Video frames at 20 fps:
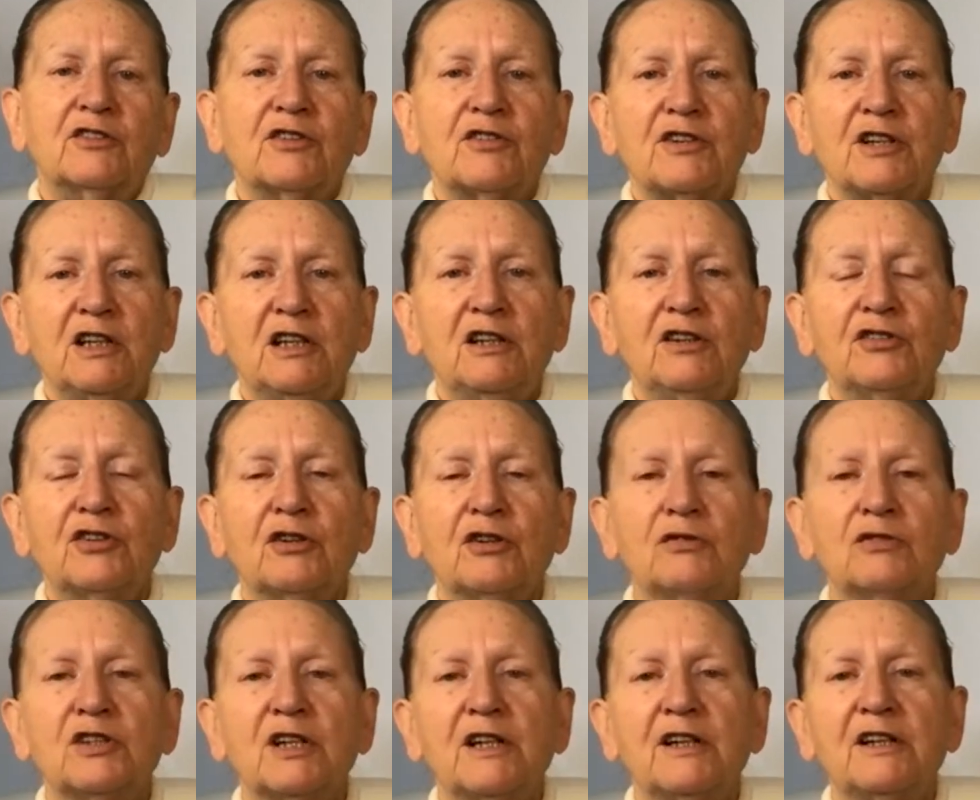So the
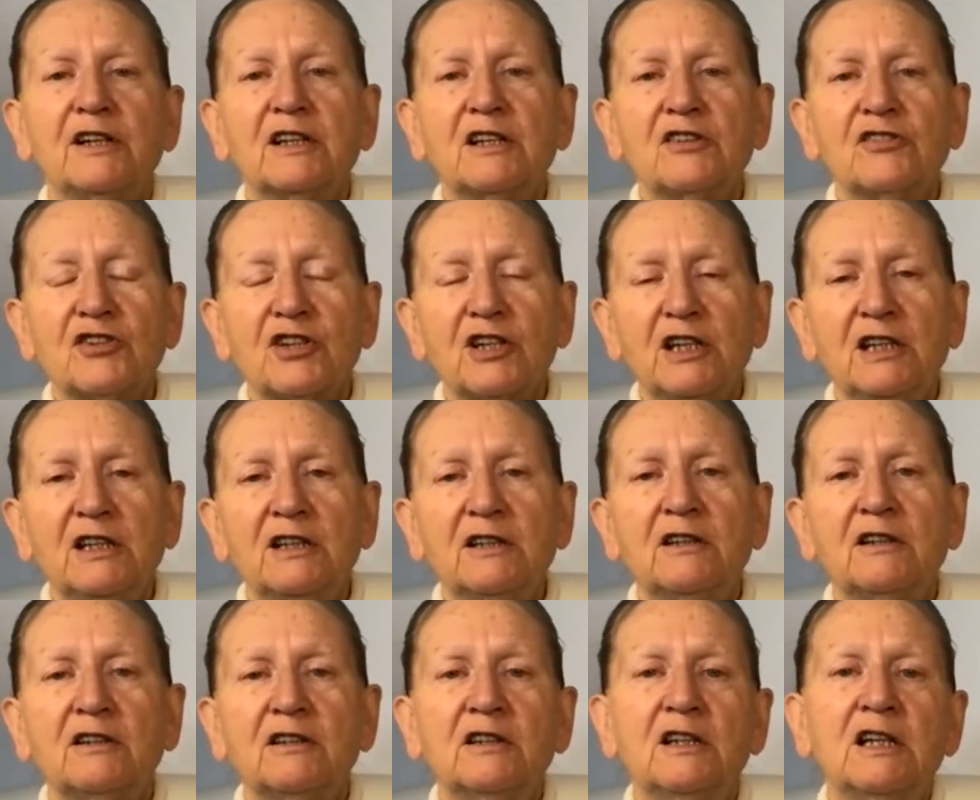esoteric is the
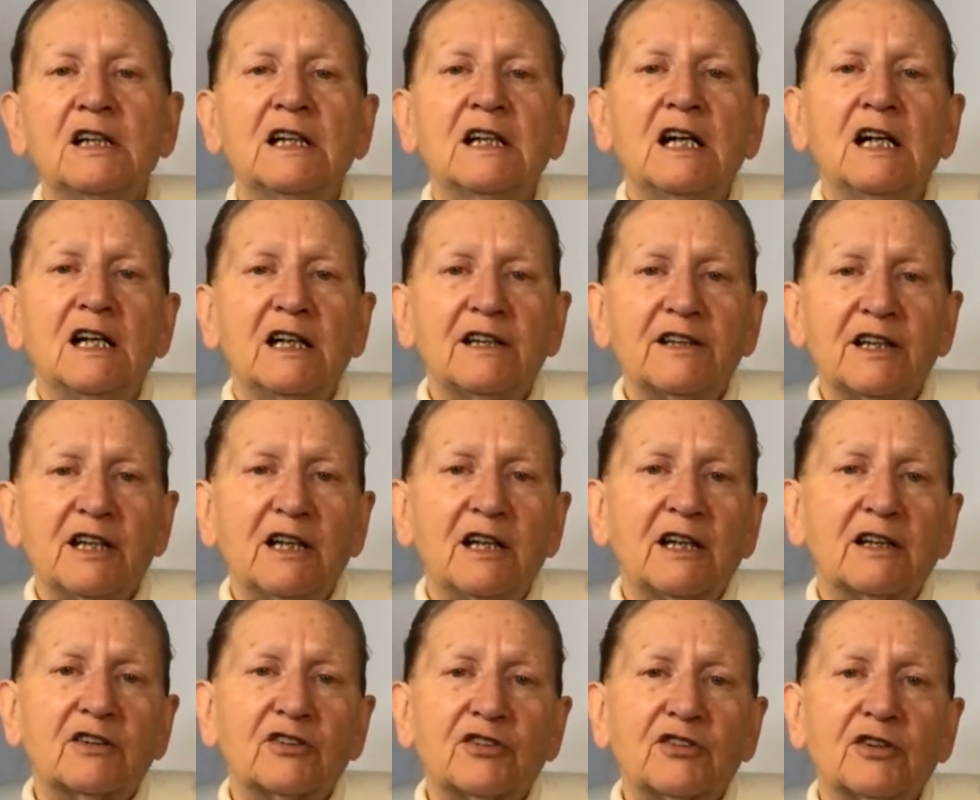inner, and the
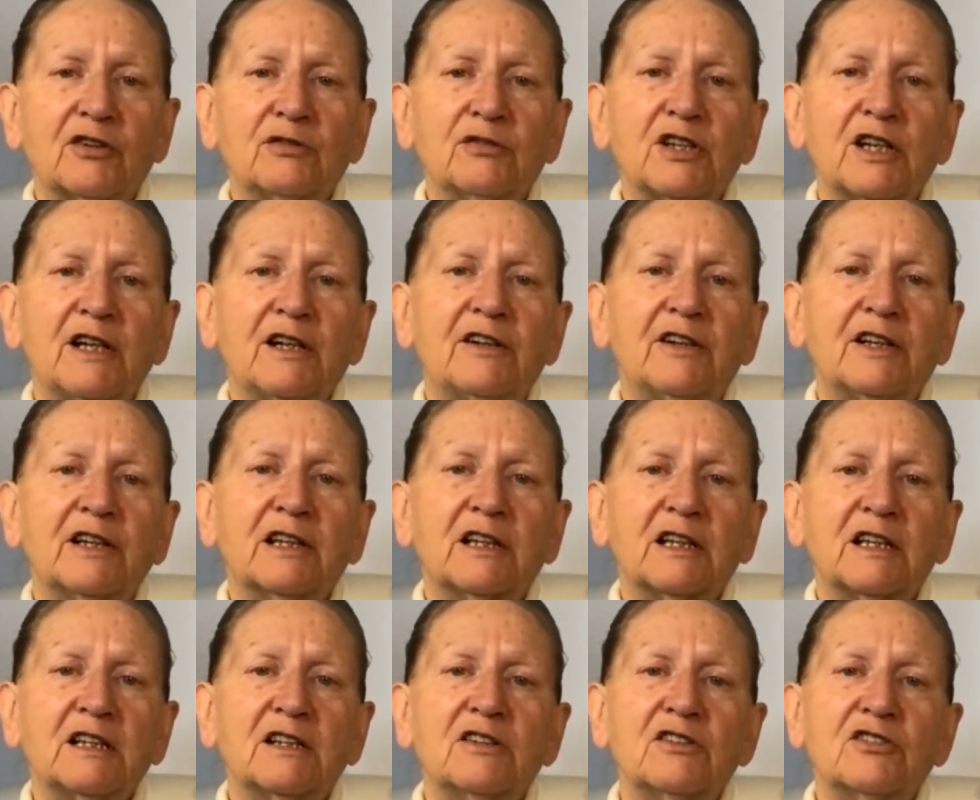
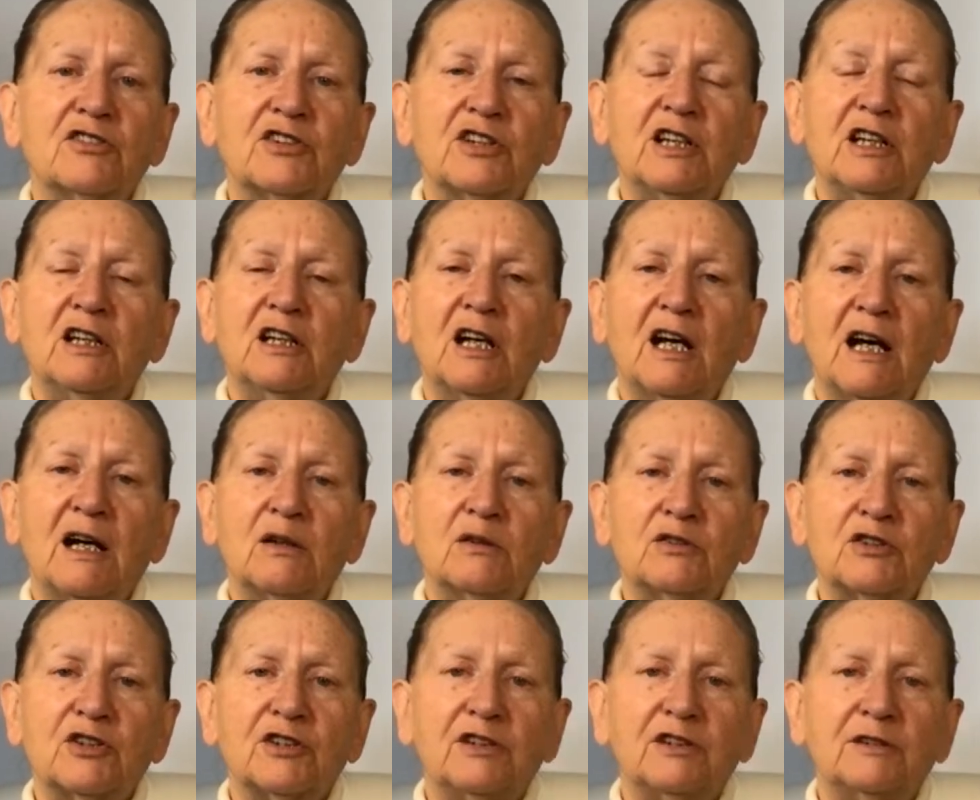exoteric is the
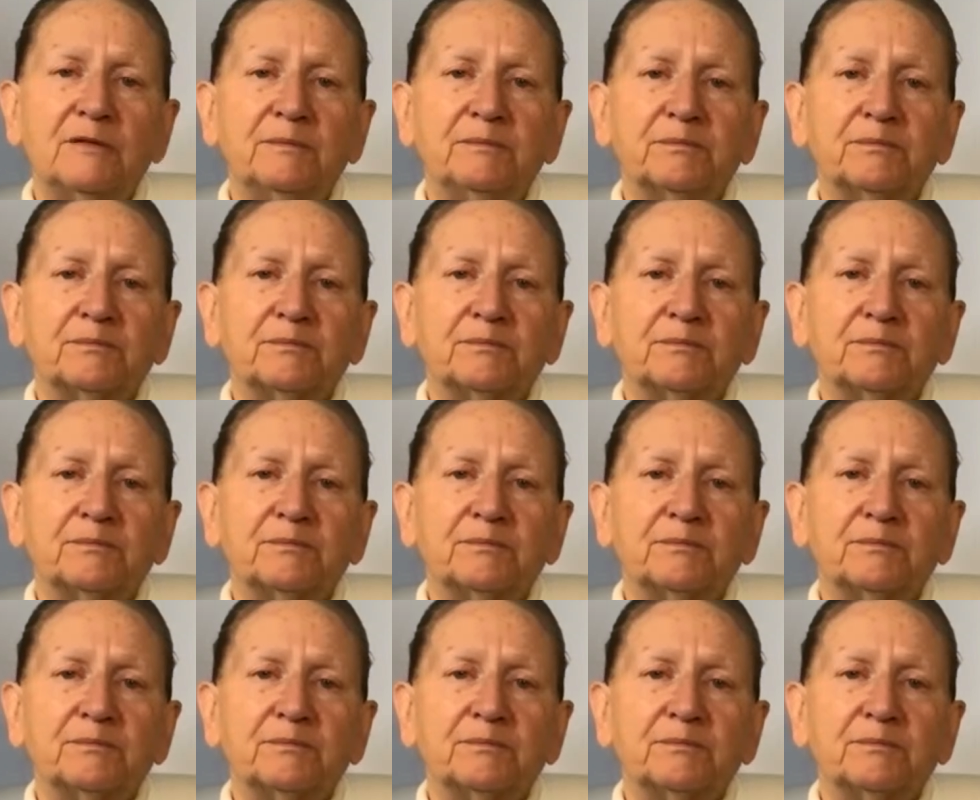outer.